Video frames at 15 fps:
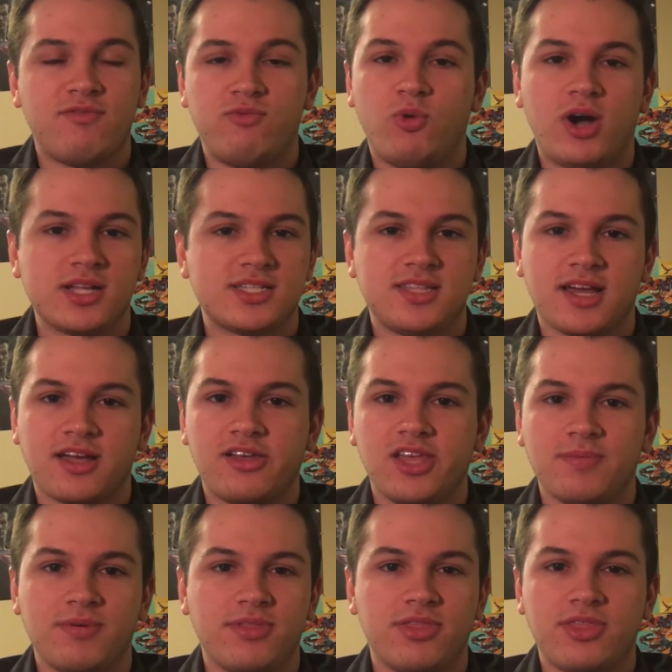I've watched
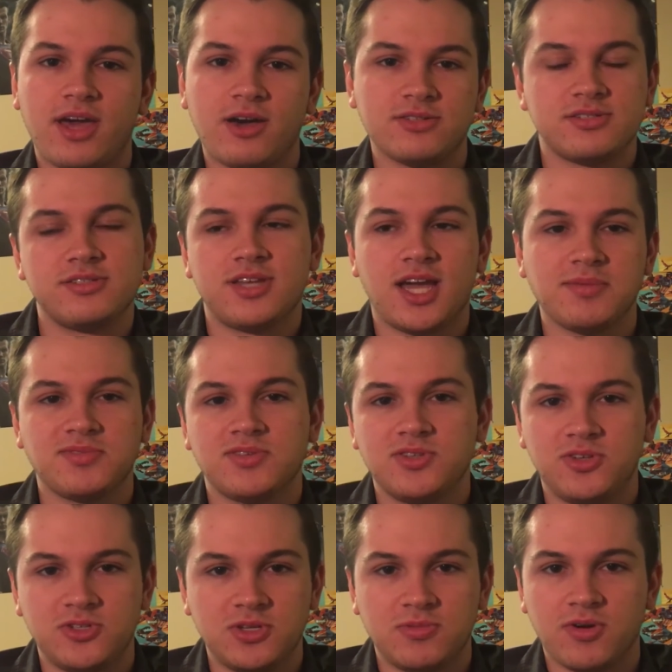that clip 1,000
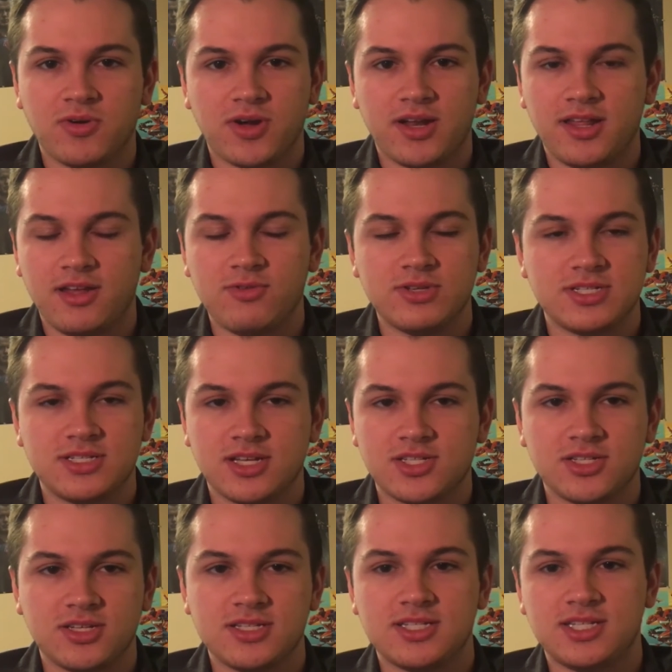times on YouTube already. It was
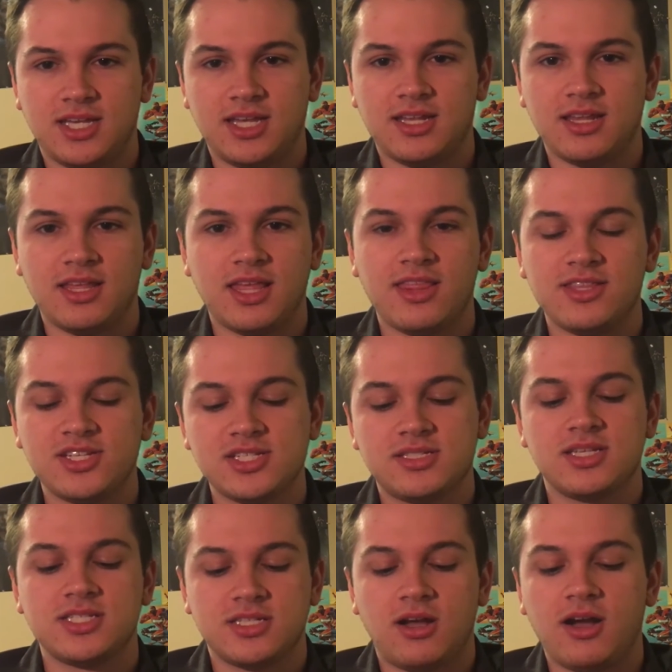such a good scene, and
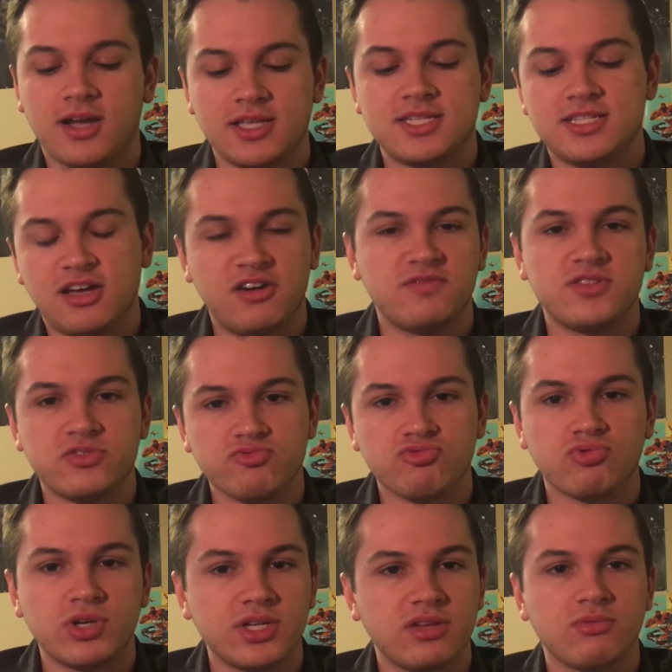just the song itself
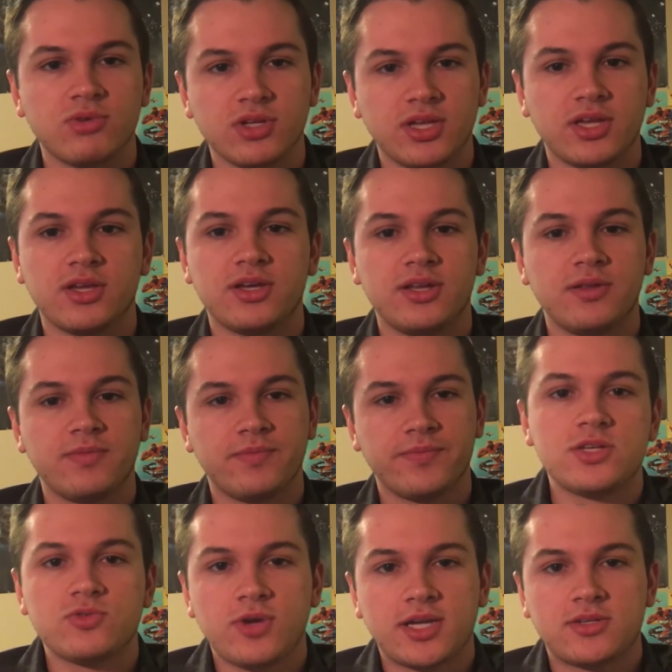is really, really good.
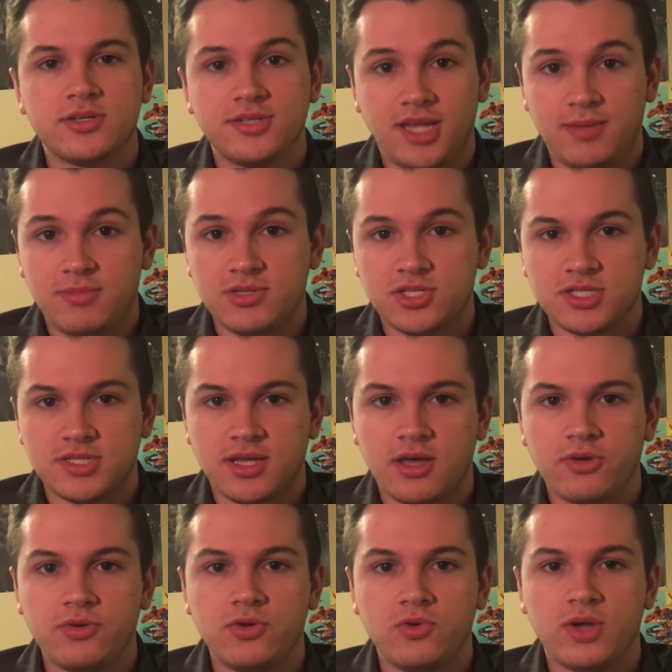And then director Damien
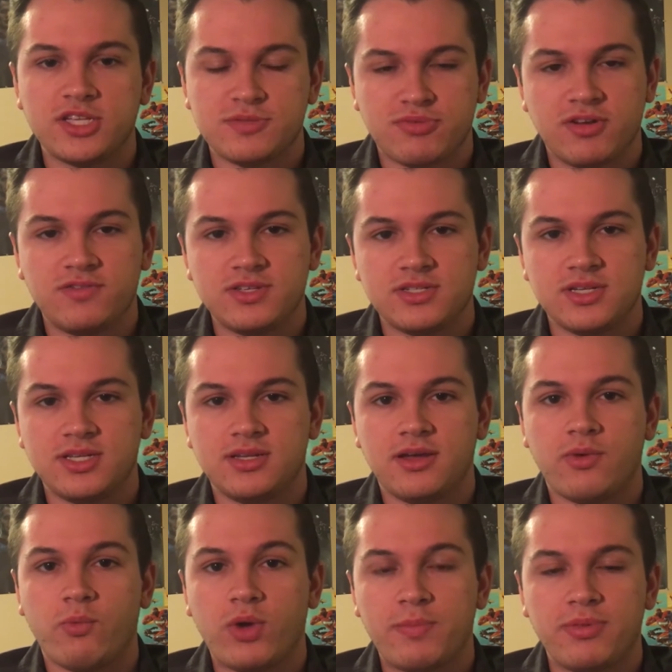Chazelle, who has previously
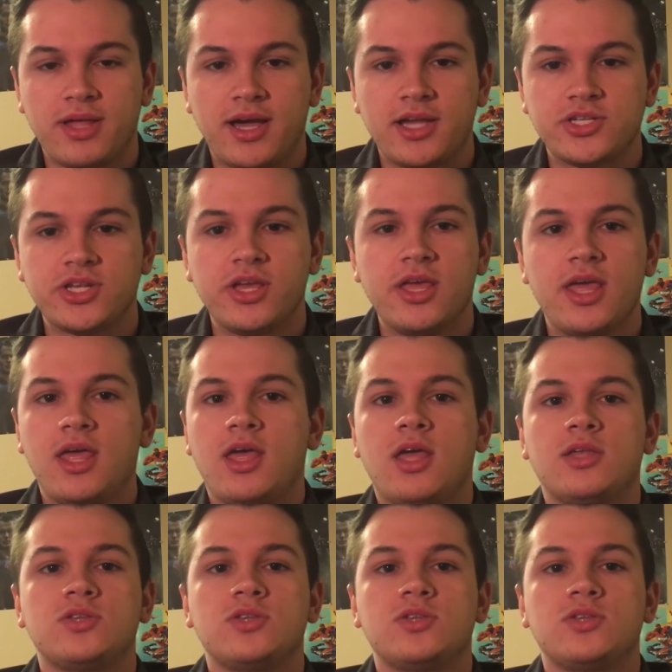done Whiplash,